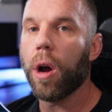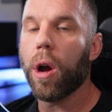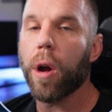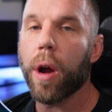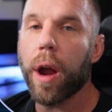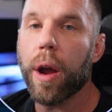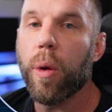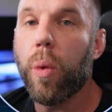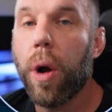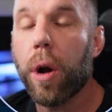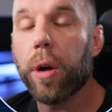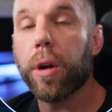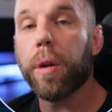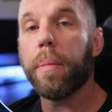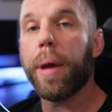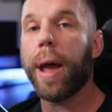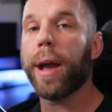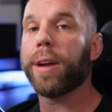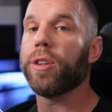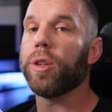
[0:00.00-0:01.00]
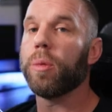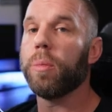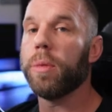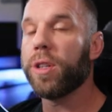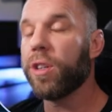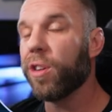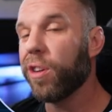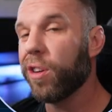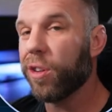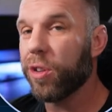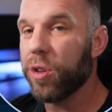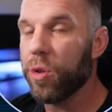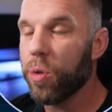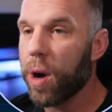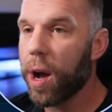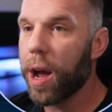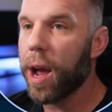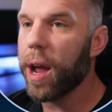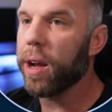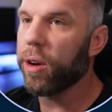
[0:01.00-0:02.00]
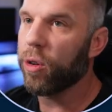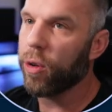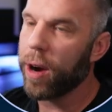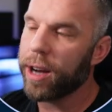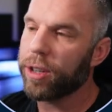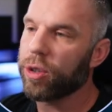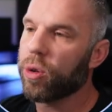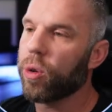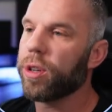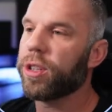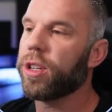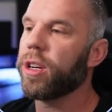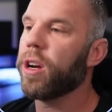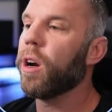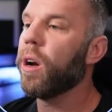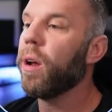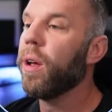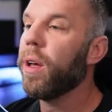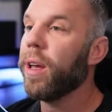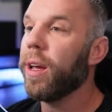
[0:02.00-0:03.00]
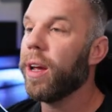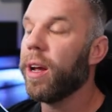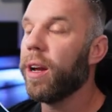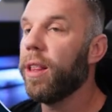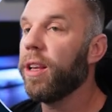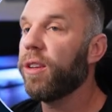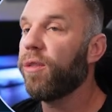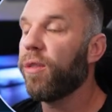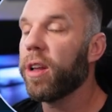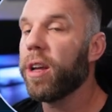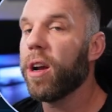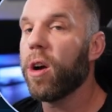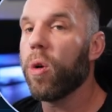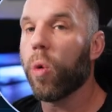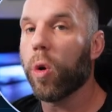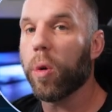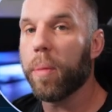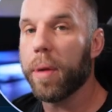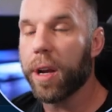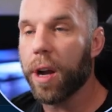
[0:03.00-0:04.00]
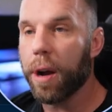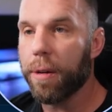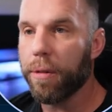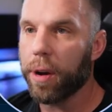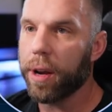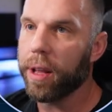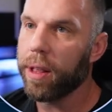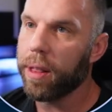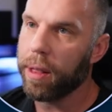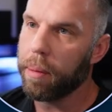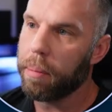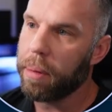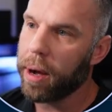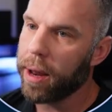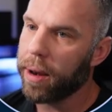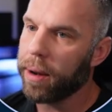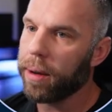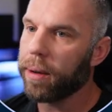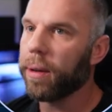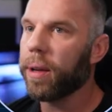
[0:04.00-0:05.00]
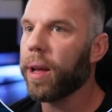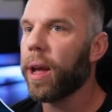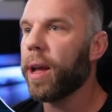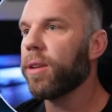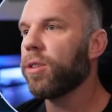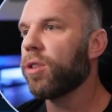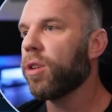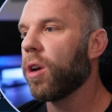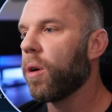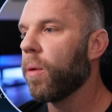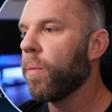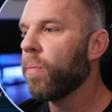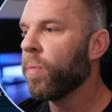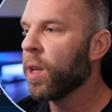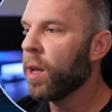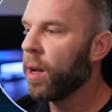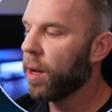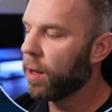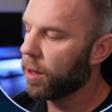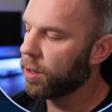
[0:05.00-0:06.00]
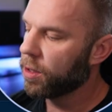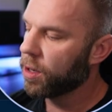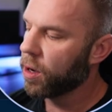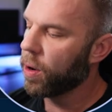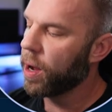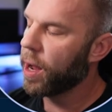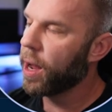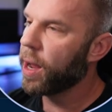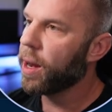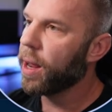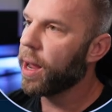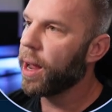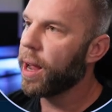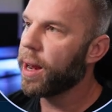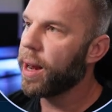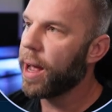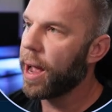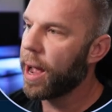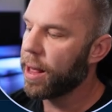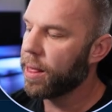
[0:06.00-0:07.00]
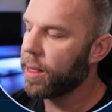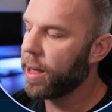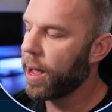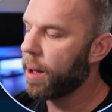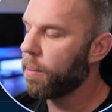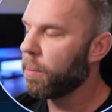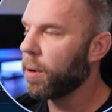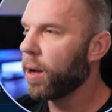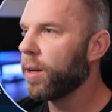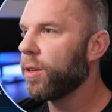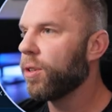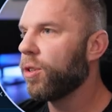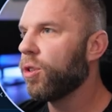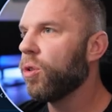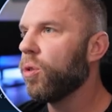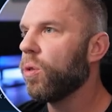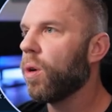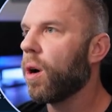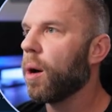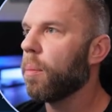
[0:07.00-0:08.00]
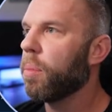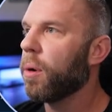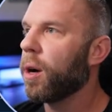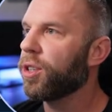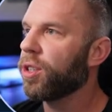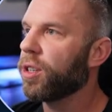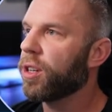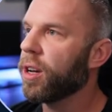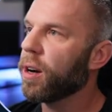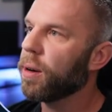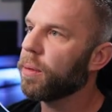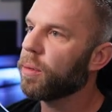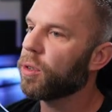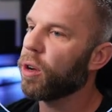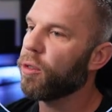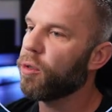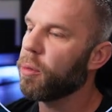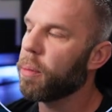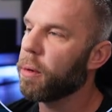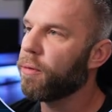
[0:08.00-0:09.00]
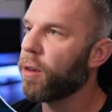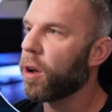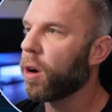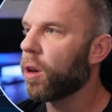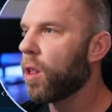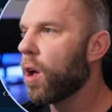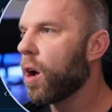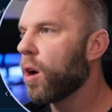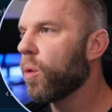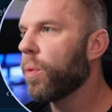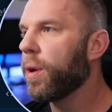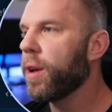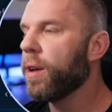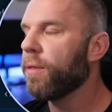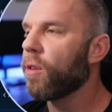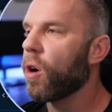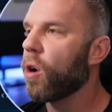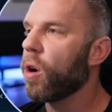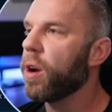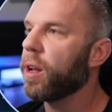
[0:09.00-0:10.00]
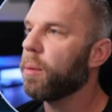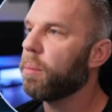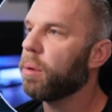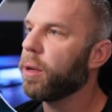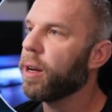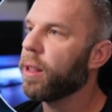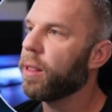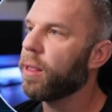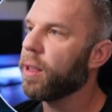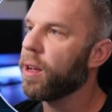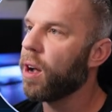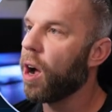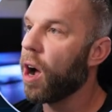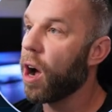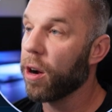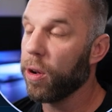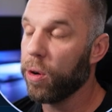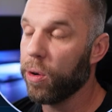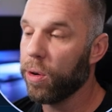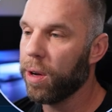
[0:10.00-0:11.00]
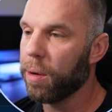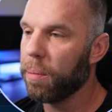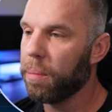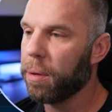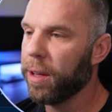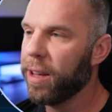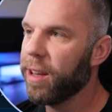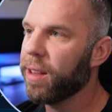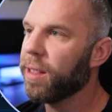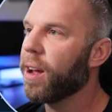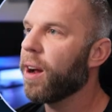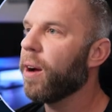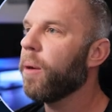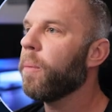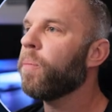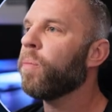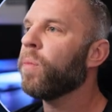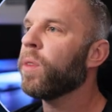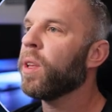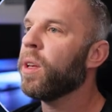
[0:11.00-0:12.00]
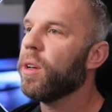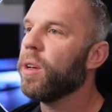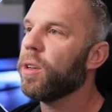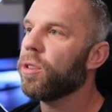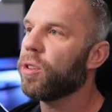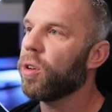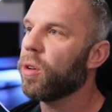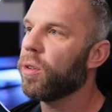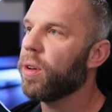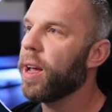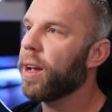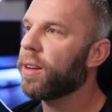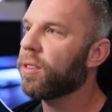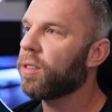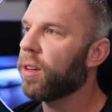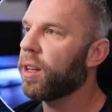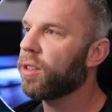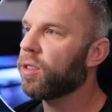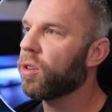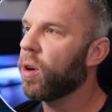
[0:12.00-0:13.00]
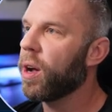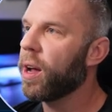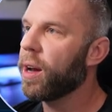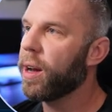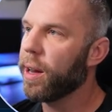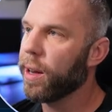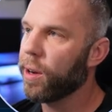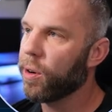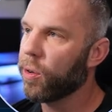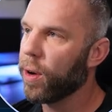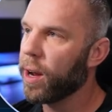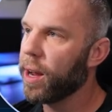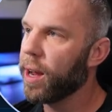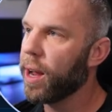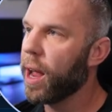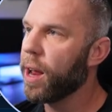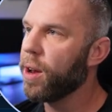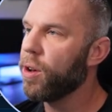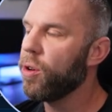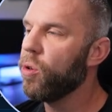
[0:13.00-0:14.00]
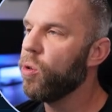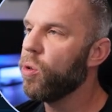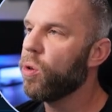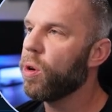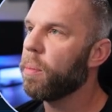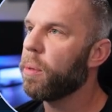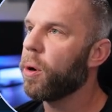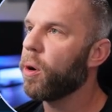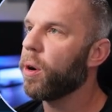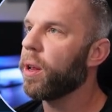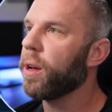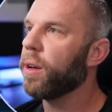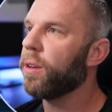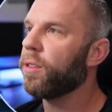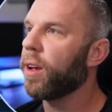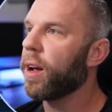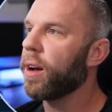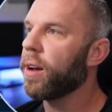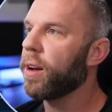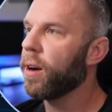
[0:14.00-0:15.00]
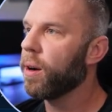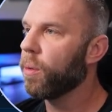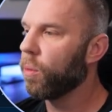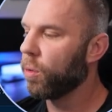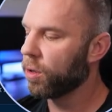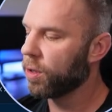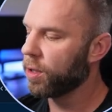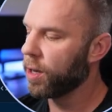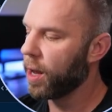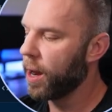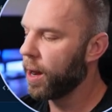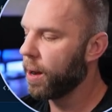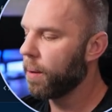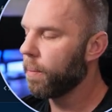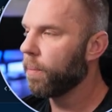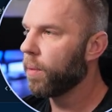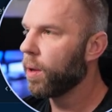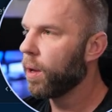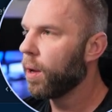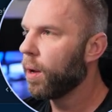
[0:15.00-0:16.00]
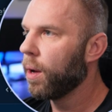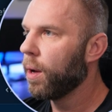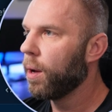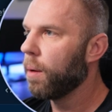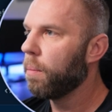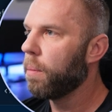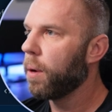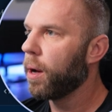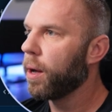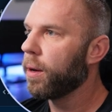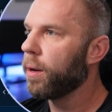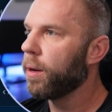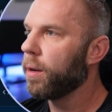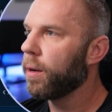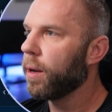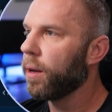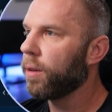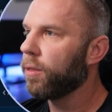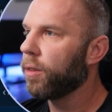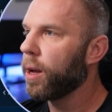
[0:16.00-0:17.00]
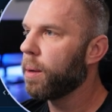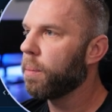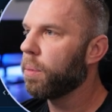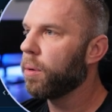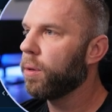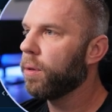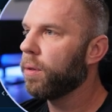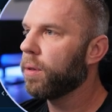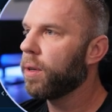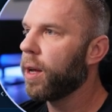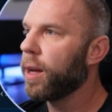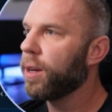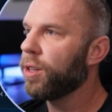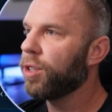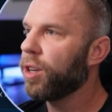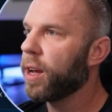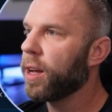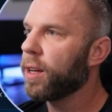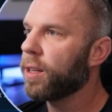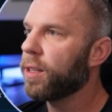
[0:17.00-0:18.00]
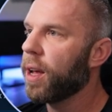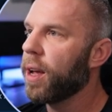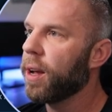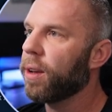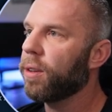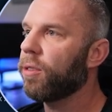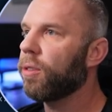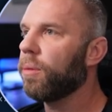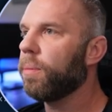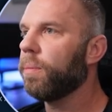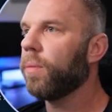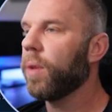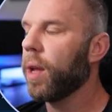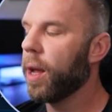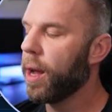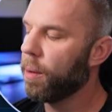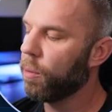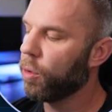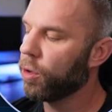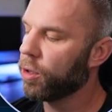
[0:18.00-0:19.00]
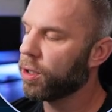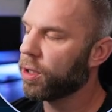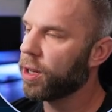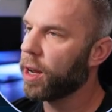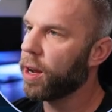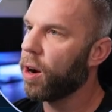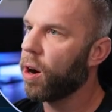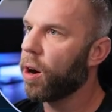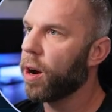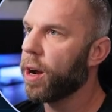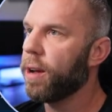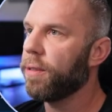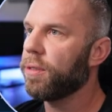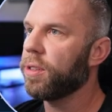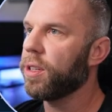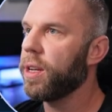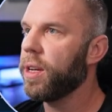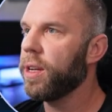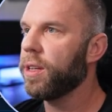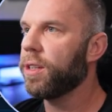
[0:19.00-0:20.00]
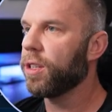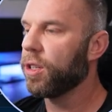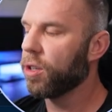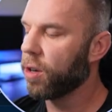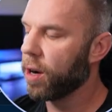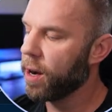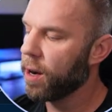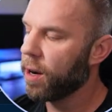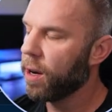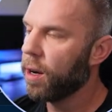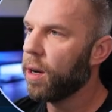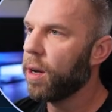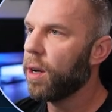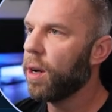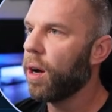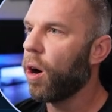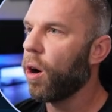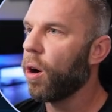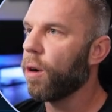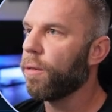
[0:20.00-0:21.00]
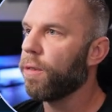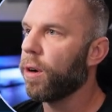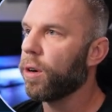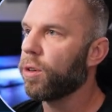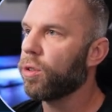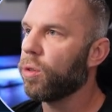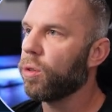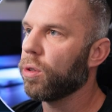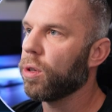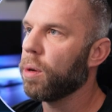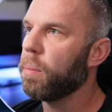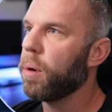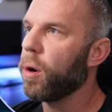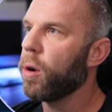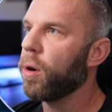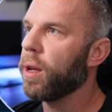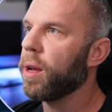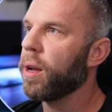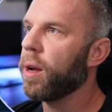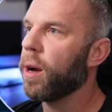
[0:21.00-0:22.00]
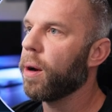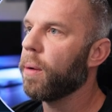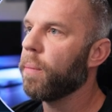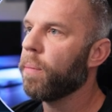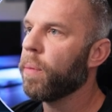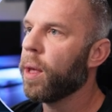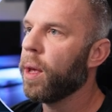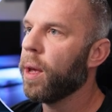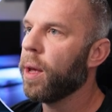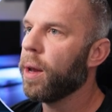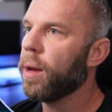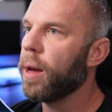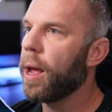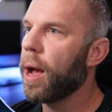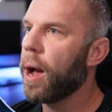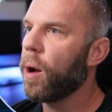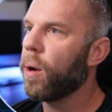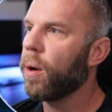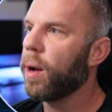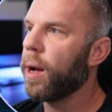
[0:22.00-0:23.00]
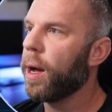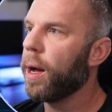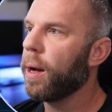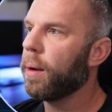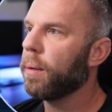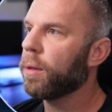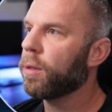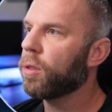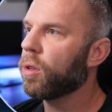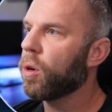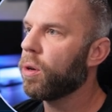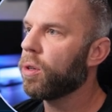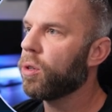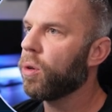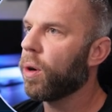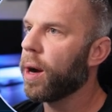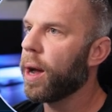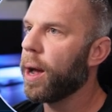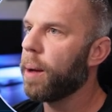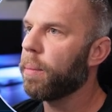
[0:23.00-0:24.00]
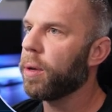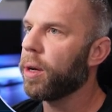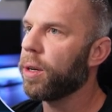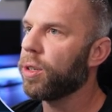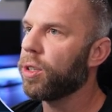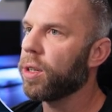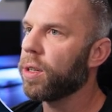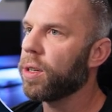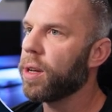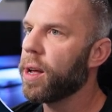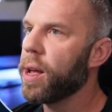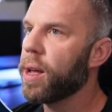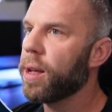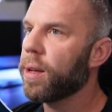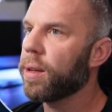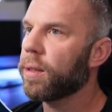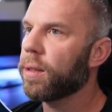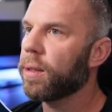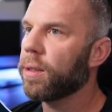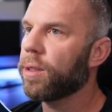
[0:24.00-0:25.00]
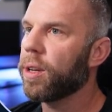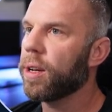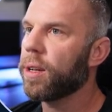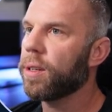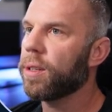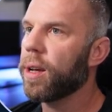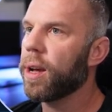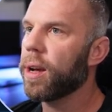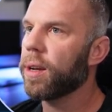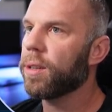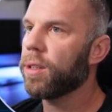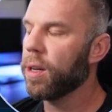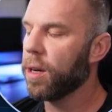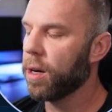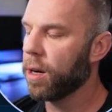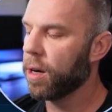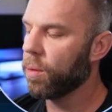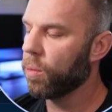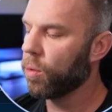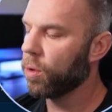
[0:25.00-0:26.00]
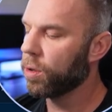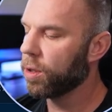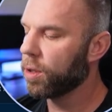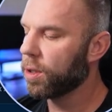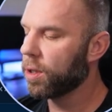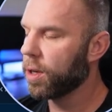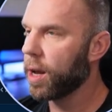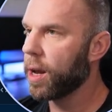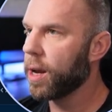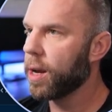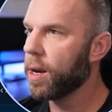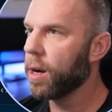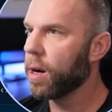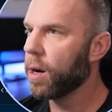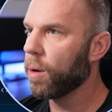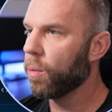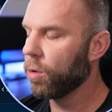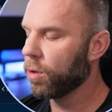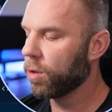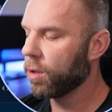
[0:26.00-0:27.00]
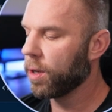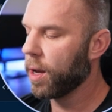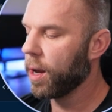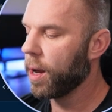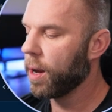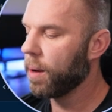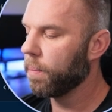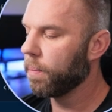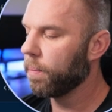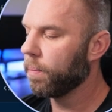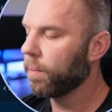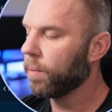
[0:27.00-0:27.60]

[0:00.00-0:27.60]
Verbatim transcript: All right, welcome back to the Material UI Crash Course here. In this video, we're gonna be covering the button, okay? So let's go ahead and add that button to our project here. So if you've been following along, we've already completed the auto complete there. So next, let's go ahead and create a new component inside here. We'll say button example.jsx, and we'll just say RFCE to generate our functional component here. Now, uh, let's go into our app.jsx here, and we'll just say here, we'll say